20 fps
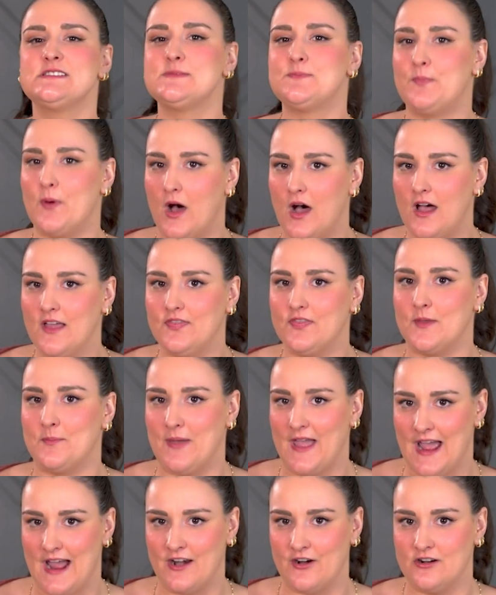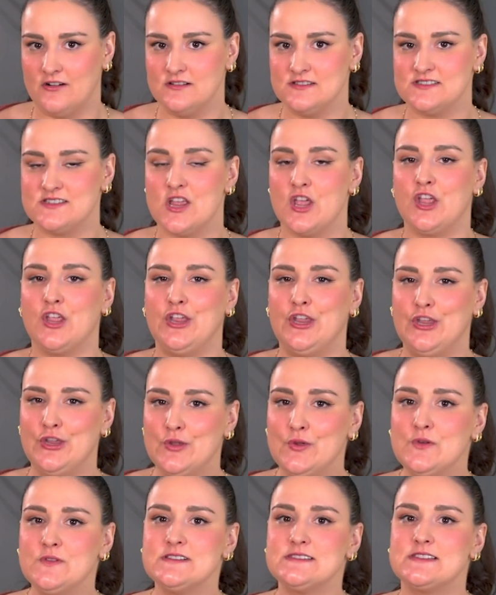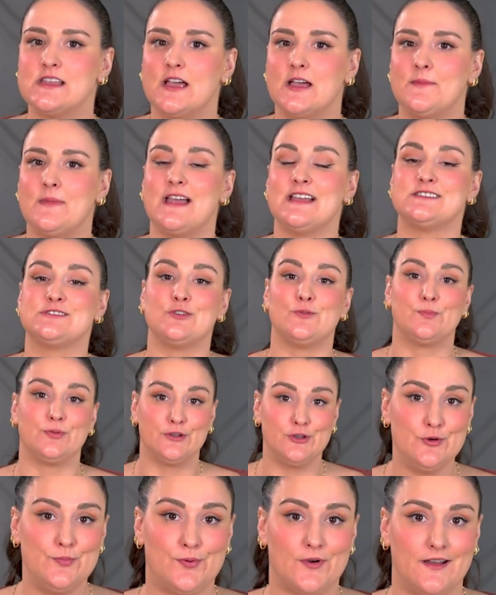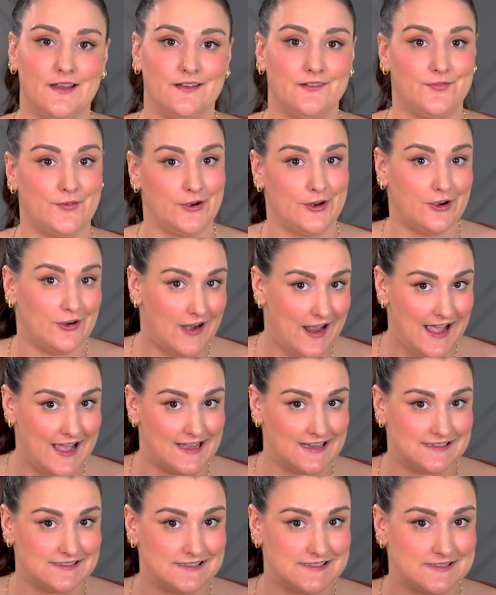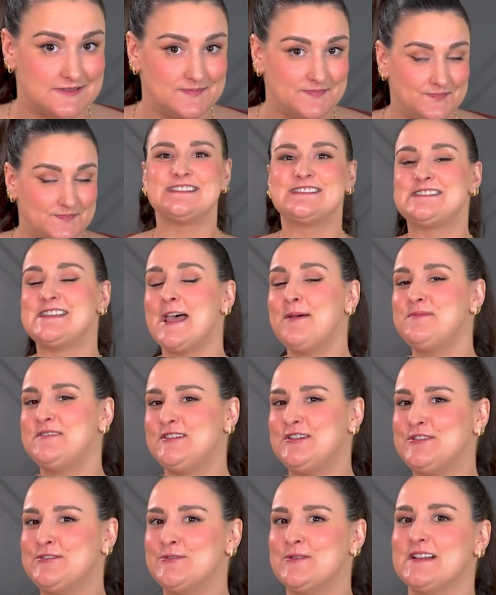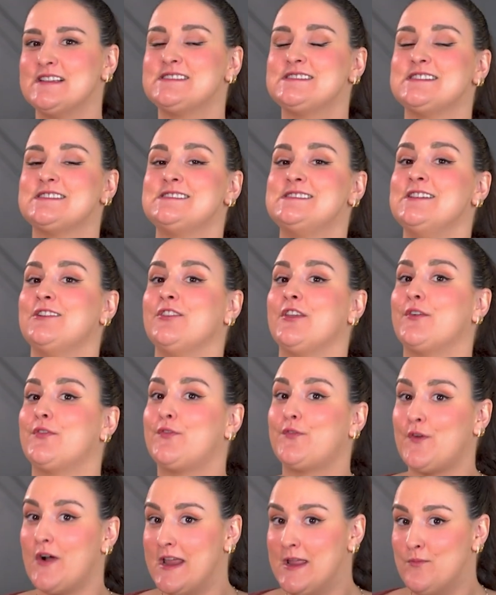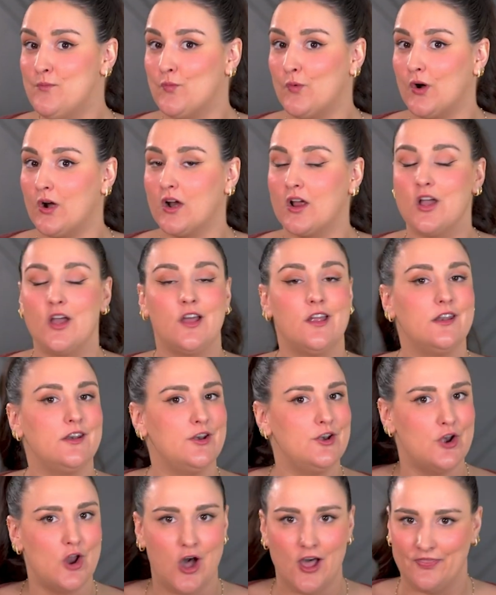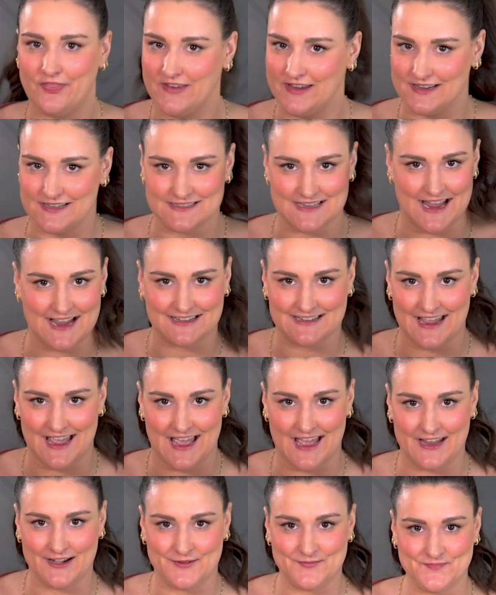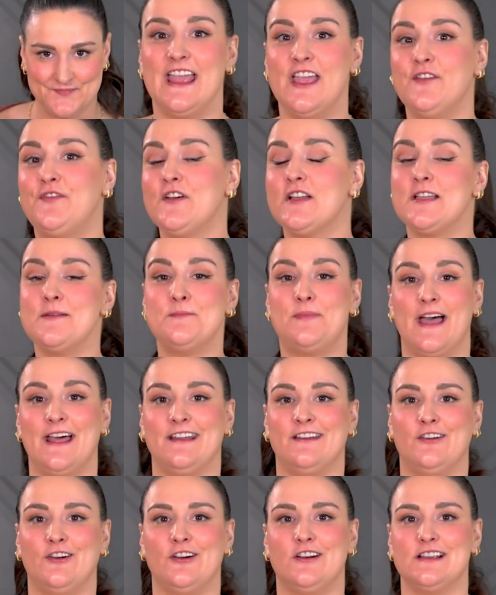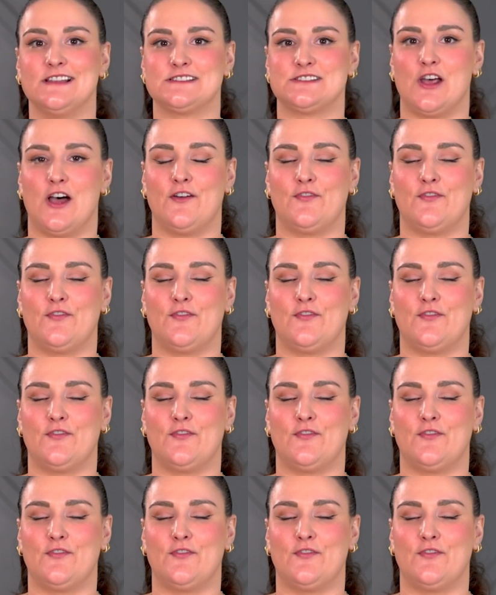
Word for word: spot the patterns, use them as your blueprint for your ads. Step two is to steal the framework, not the exact ad. If a competitor is